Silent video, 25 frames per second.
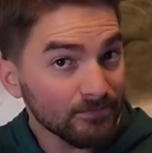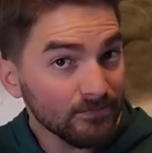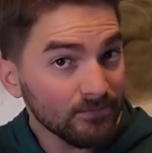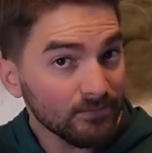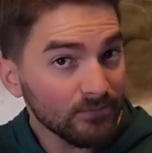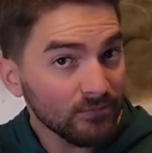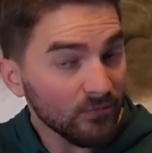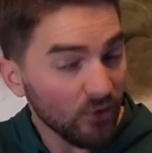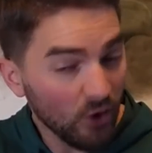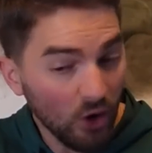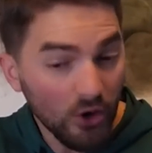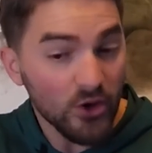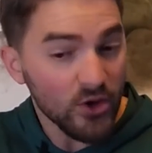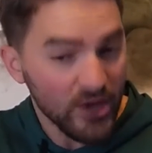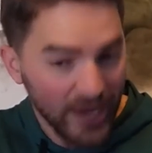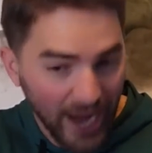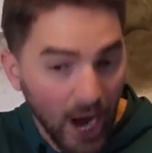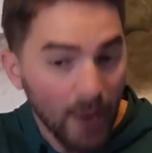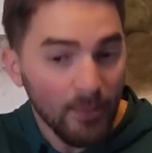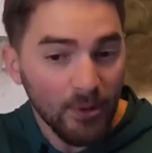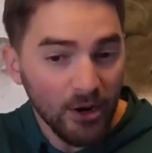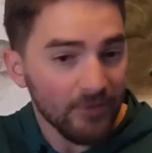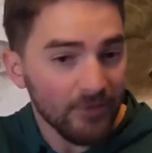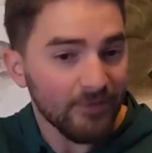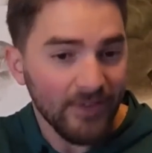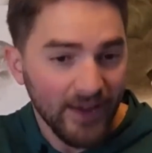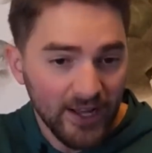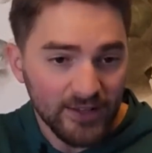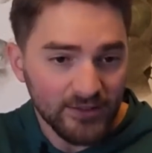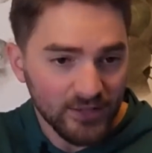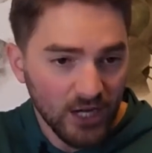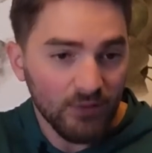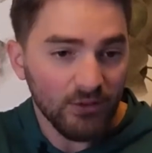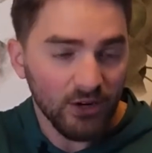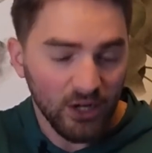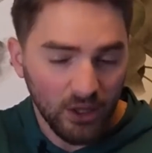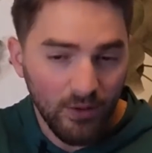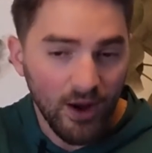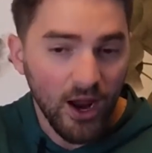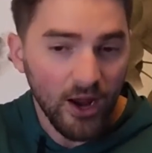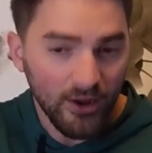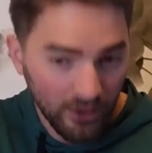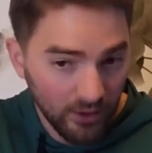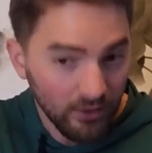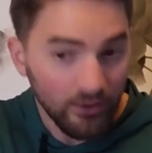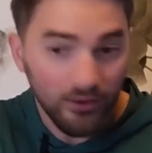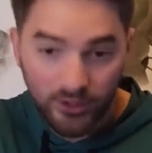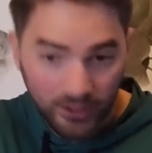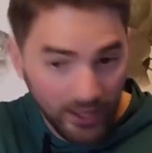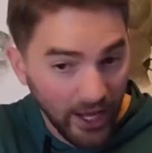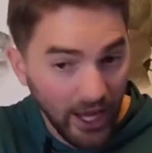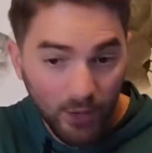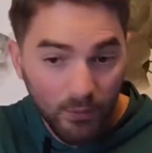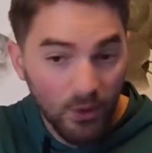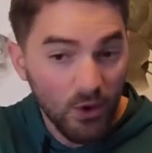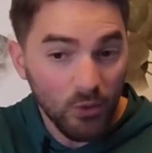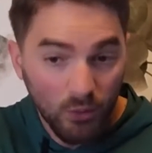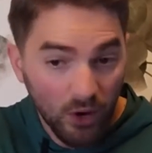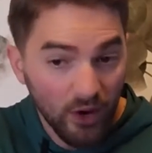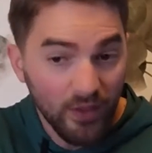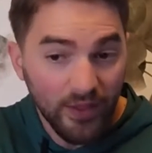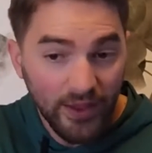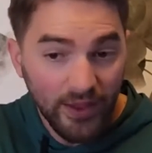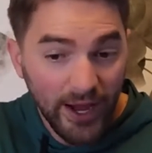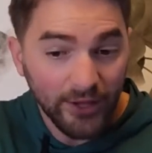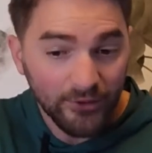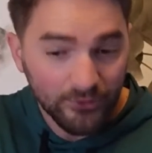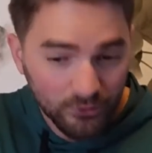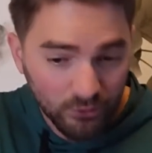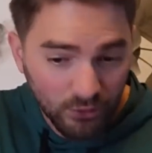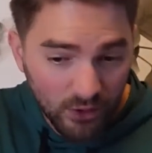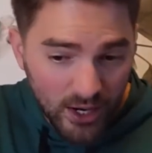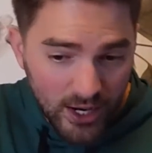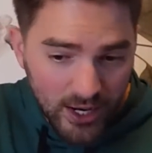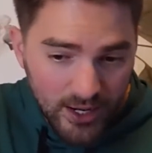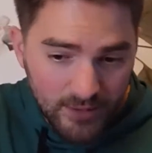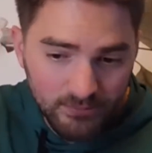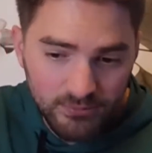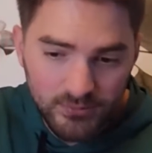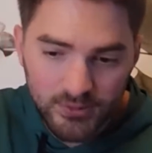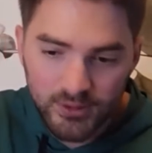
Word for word: For all you Cowboy fans hovering around here, and you got to win one of the next 3.